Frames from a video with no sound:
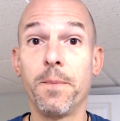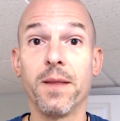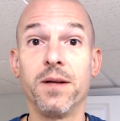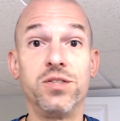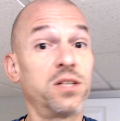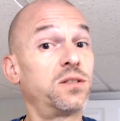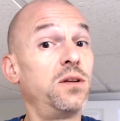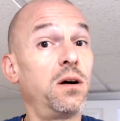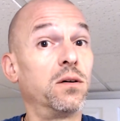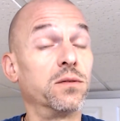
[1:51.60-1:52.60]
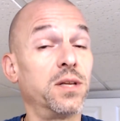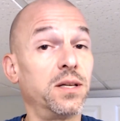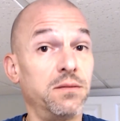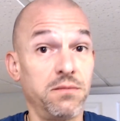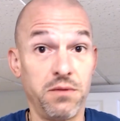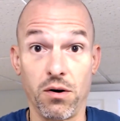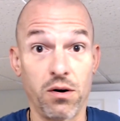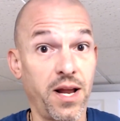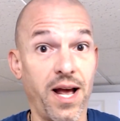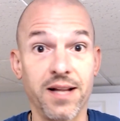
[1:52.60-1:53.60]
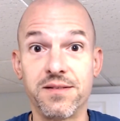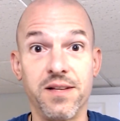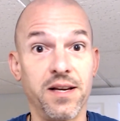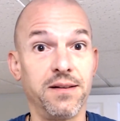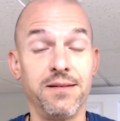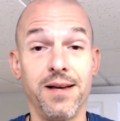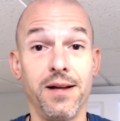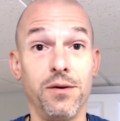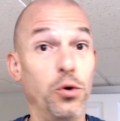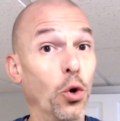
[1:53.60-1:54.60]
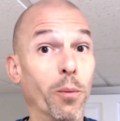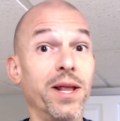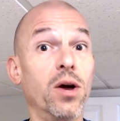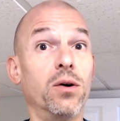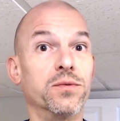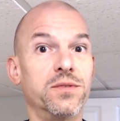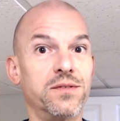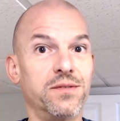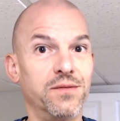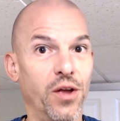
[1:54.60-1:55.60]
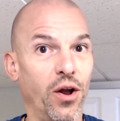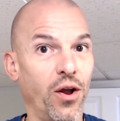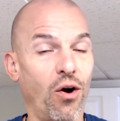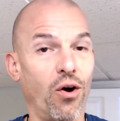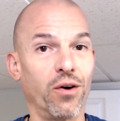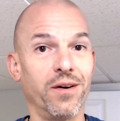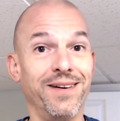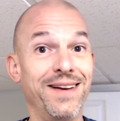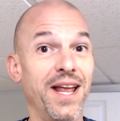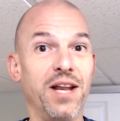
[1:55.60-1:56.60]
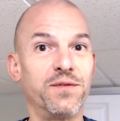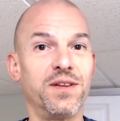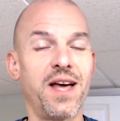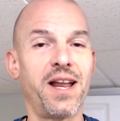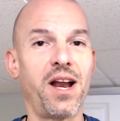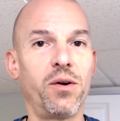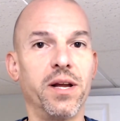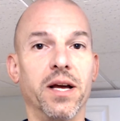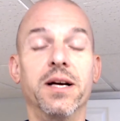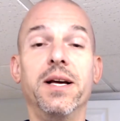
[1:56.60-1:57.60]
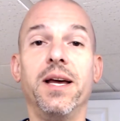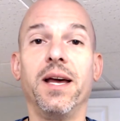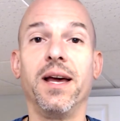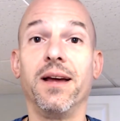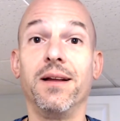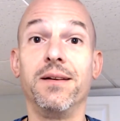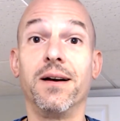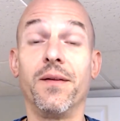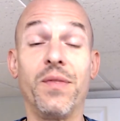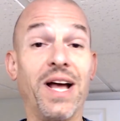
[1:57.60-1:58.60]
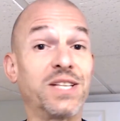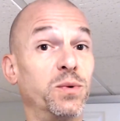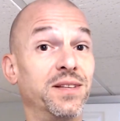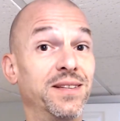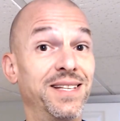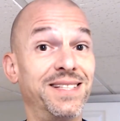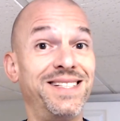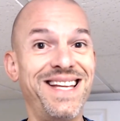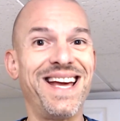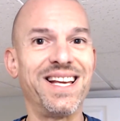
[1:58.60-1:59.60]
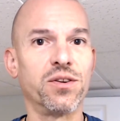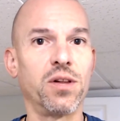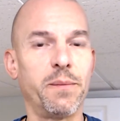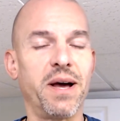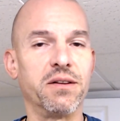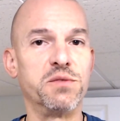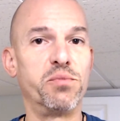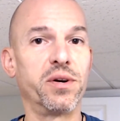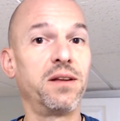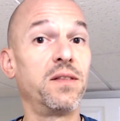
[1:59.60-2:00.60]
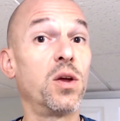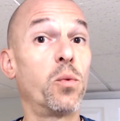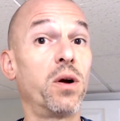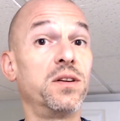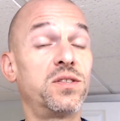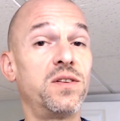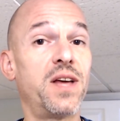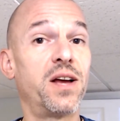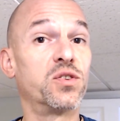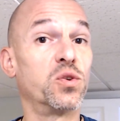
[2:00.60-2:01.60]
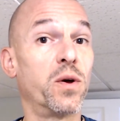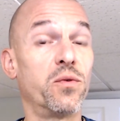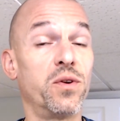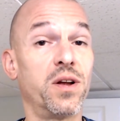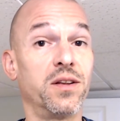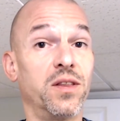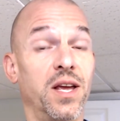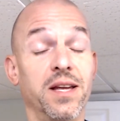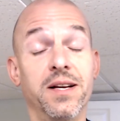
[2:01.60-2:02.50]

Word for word: just know that there are cats that that nobody owns. They are native to that area, and uh, that's what this day is all about: is bringing the awareness to that. So whether or not they,